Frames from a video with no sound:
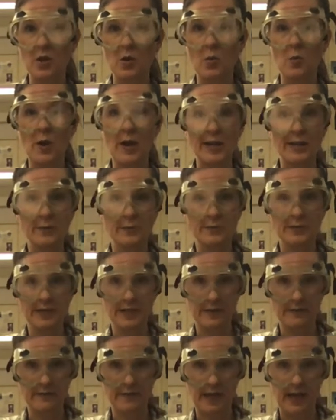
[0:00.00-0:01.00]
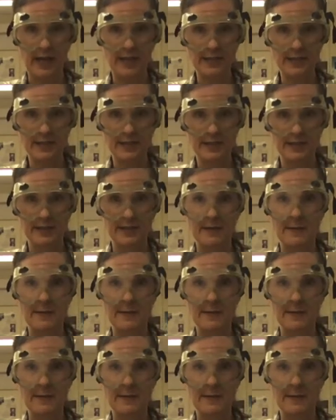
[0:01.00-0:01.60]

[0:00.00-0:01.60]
why you believe that.